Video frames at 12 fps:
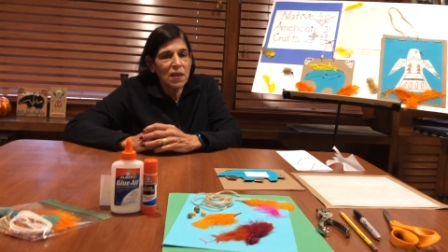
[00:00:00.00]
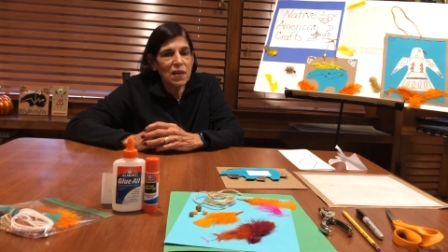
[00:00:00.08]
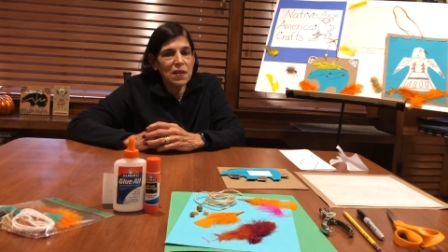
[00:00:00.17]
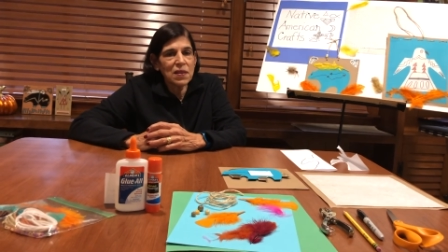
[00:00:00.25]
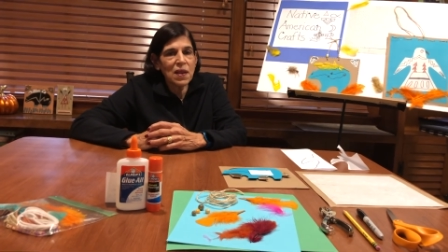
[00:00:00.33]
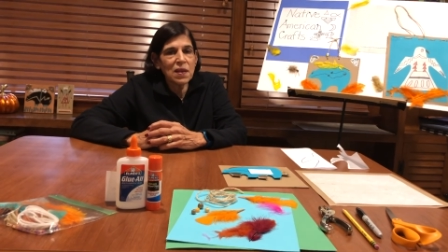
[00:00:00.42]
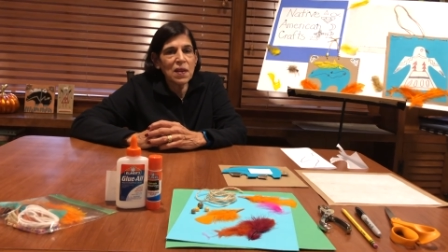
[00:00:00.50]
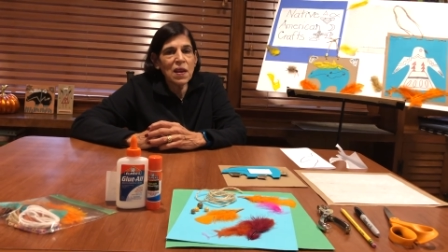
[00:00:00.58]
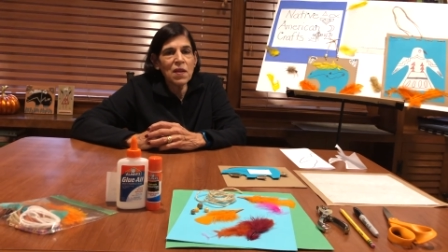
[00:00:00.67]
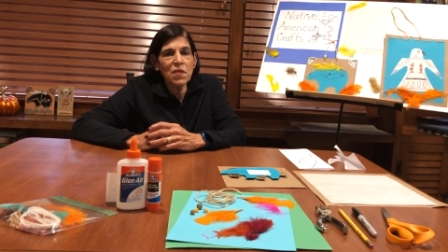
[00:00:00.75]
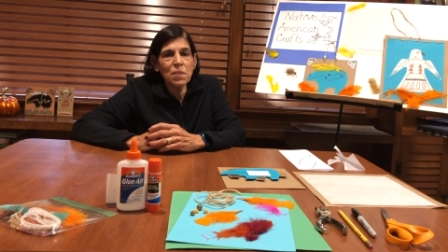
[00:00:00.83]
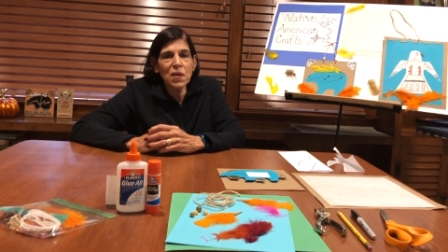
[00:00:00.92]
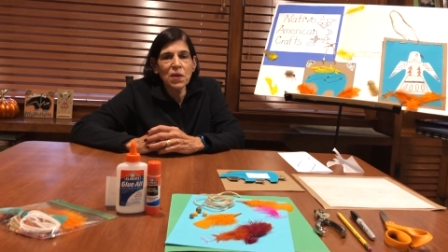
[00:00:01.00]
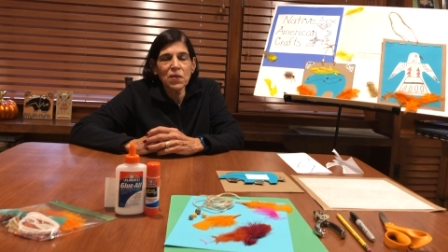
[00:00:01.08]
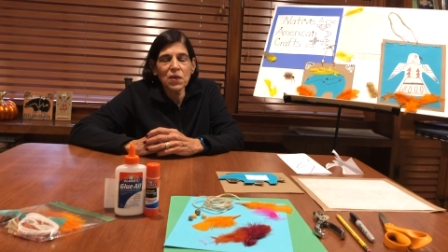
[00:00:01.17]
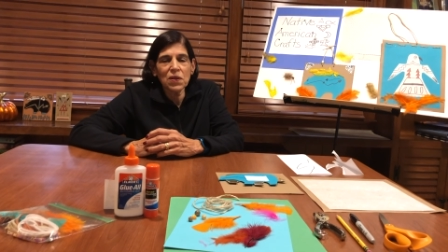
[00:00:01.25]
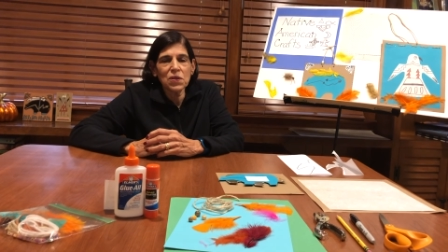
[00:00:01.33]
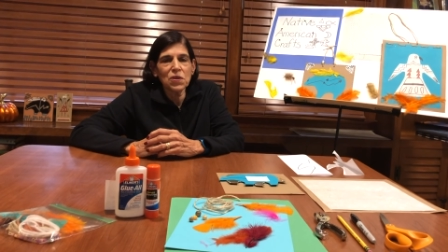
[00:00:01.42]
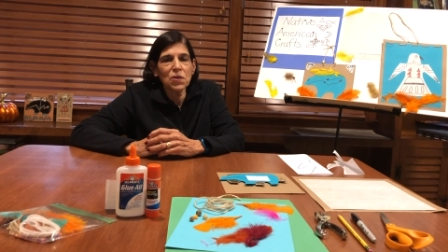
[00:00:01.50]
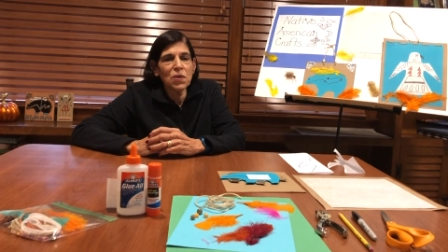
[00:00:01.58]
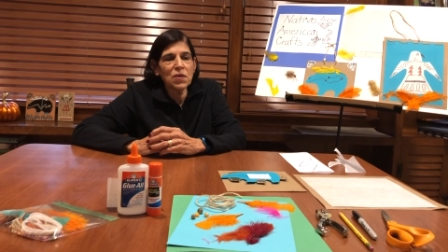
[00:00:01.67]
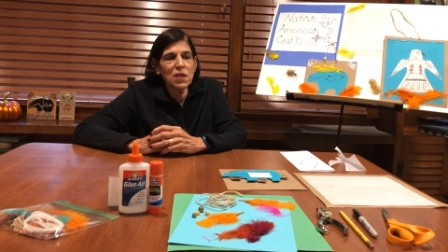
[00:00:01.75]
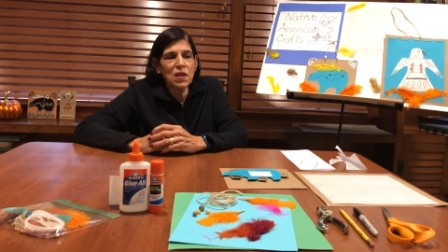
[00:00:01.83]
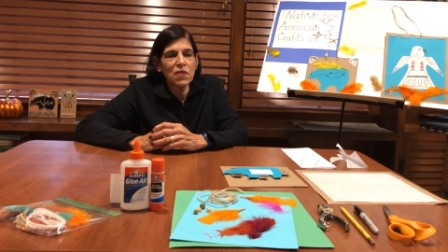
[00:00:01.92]
is that Native Americans
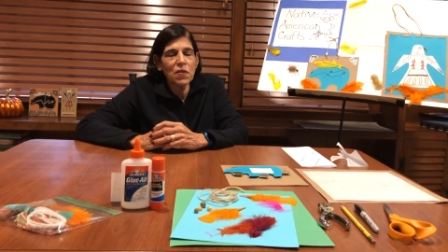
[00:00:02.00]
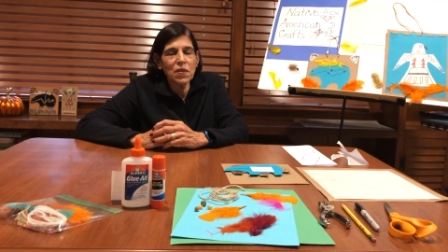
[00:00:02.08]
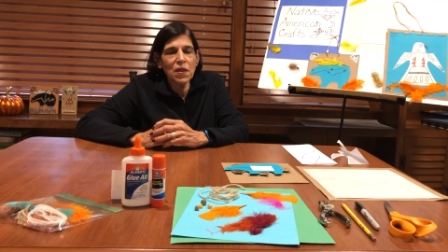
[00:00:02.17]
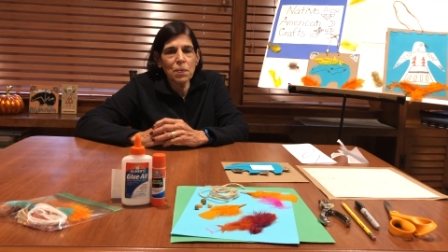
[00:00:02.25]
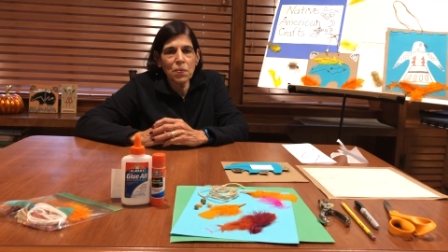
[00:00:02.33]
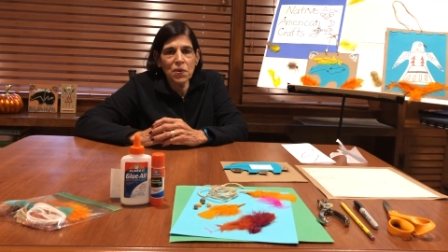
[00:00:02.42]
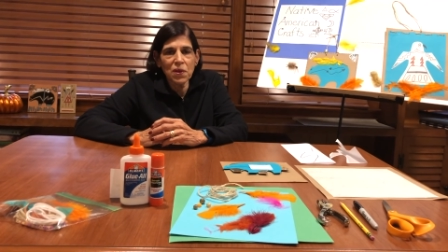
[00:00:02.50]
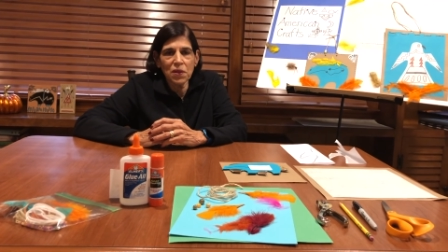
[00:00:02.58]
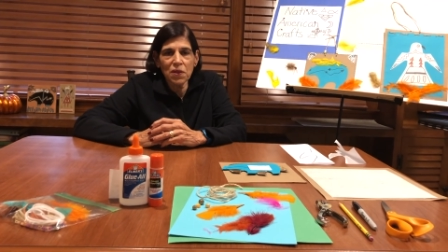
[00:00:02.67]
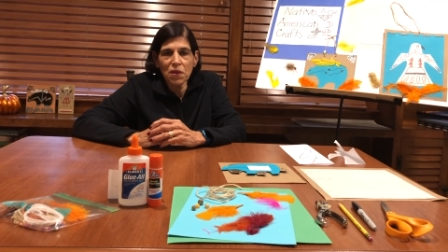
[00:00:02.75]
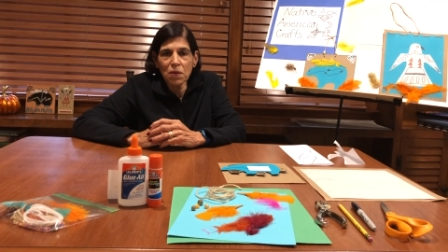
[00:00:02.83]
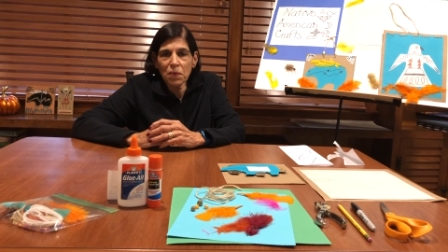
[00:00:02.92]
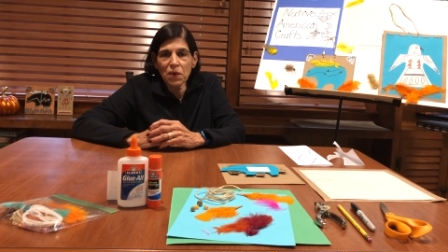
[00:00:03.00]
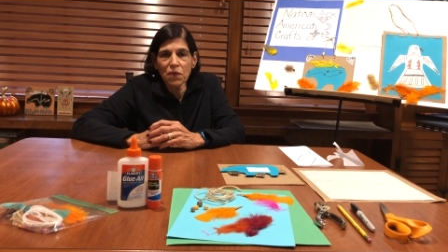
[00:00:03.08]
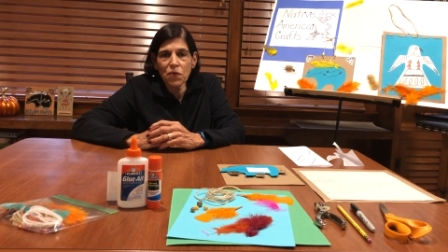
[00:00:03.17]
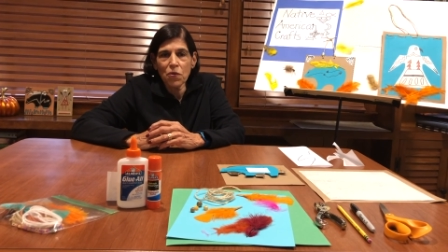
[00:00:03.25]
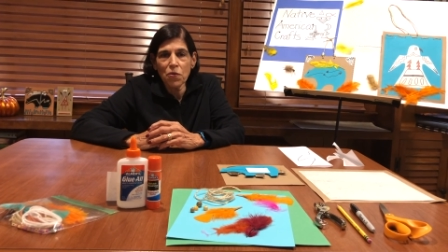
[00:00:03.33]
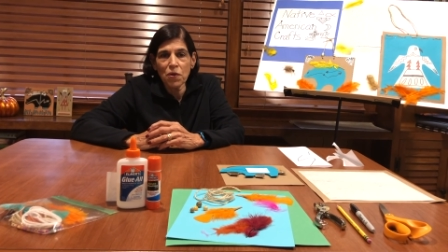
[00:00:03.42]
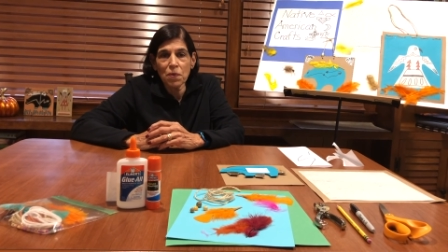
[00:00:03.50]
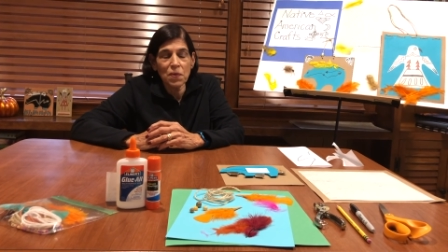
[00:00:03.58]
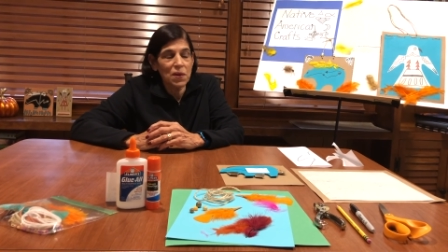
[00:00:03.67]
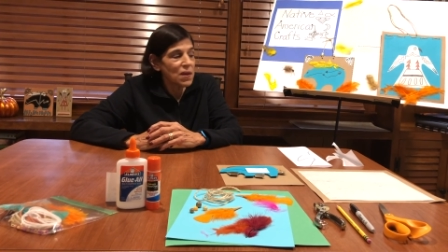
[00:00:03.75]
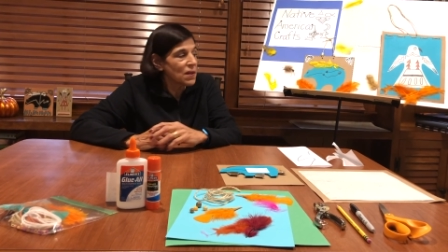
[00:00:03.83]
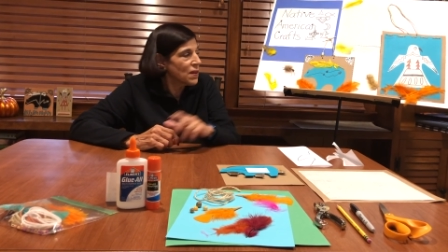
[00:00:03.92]
thought that if they put a little bit of
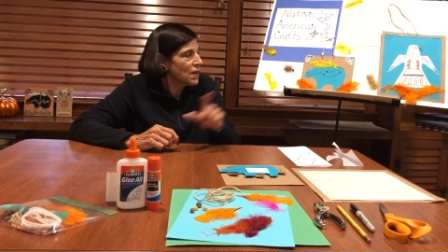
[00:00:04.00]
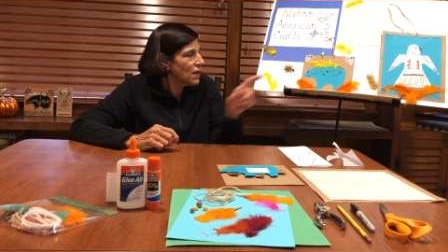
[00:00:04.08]
cornmeal